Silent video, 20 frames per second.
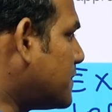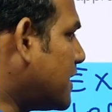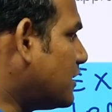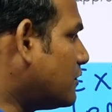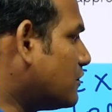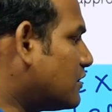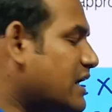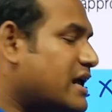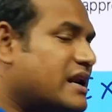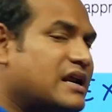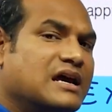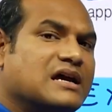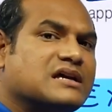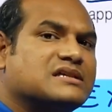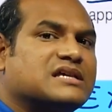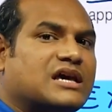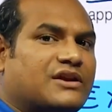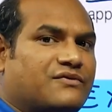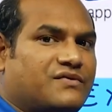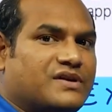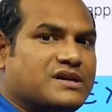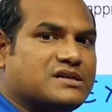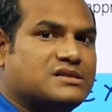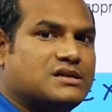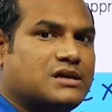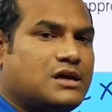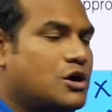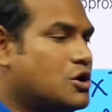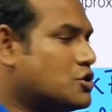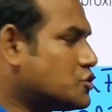particular
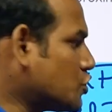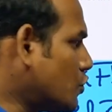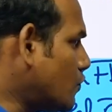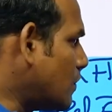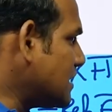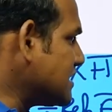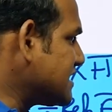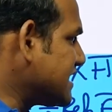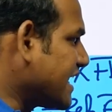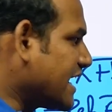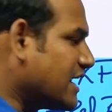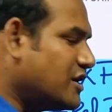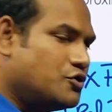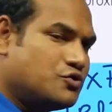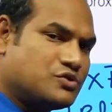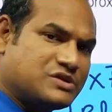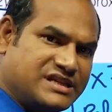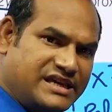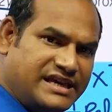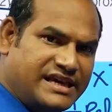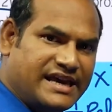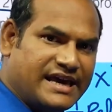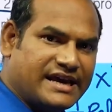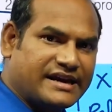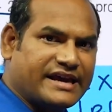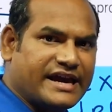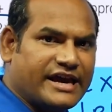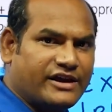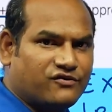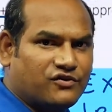surface so once again you see here
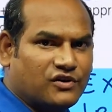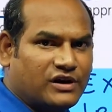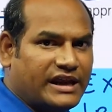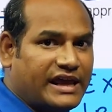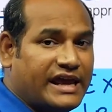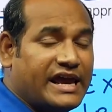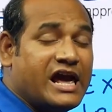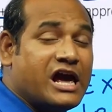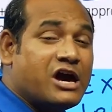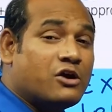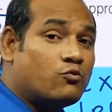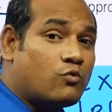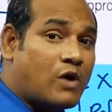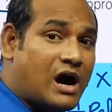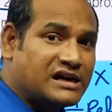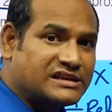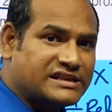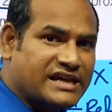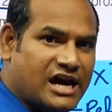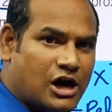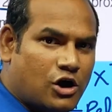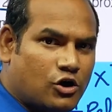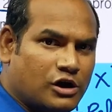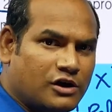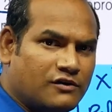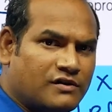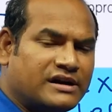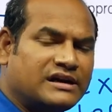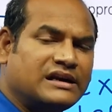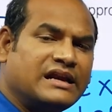carefully what they have
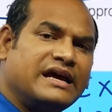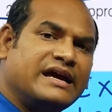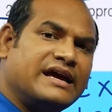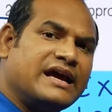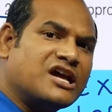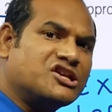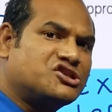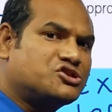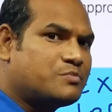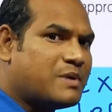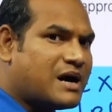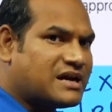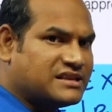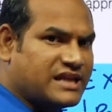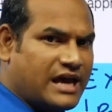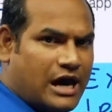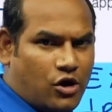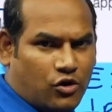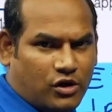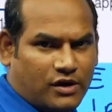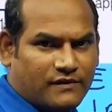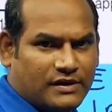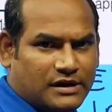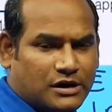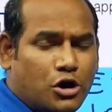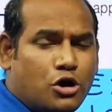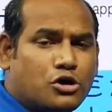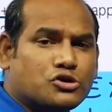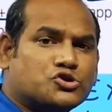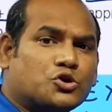given h bar they have
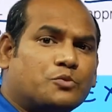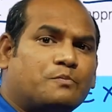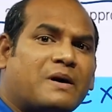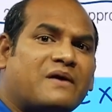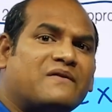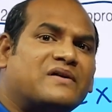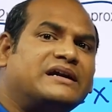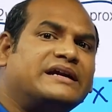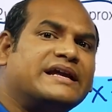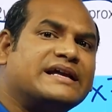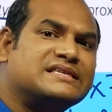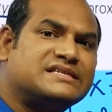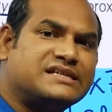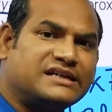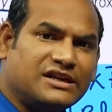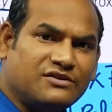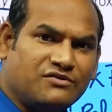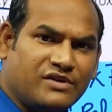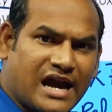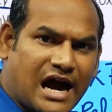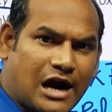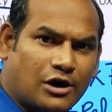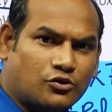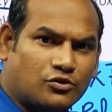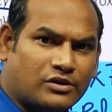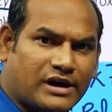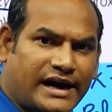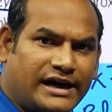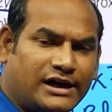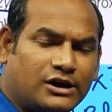given so power density we have
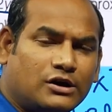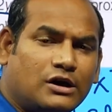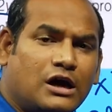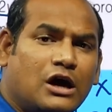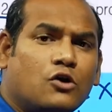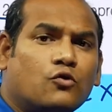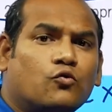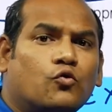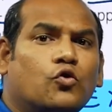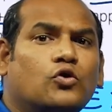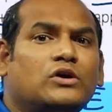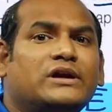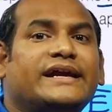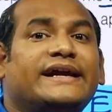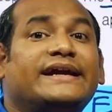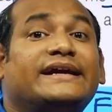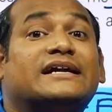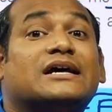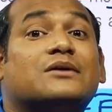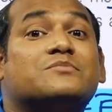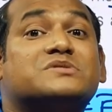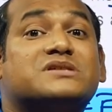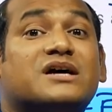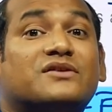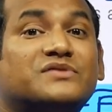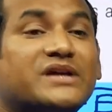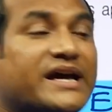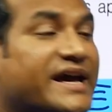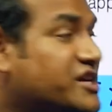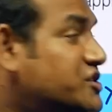to write only in terms
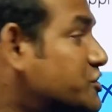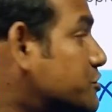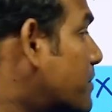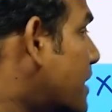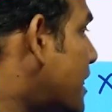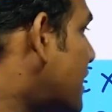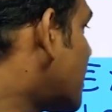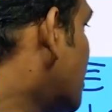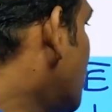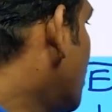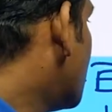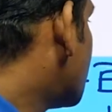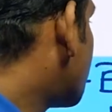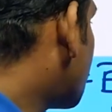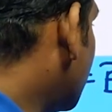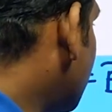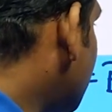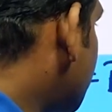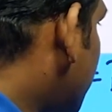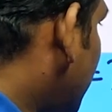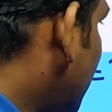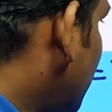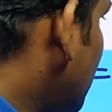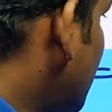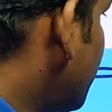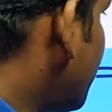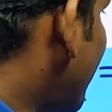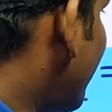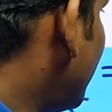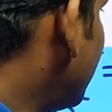of the h bar so this
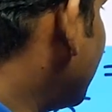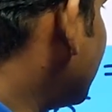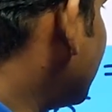particular power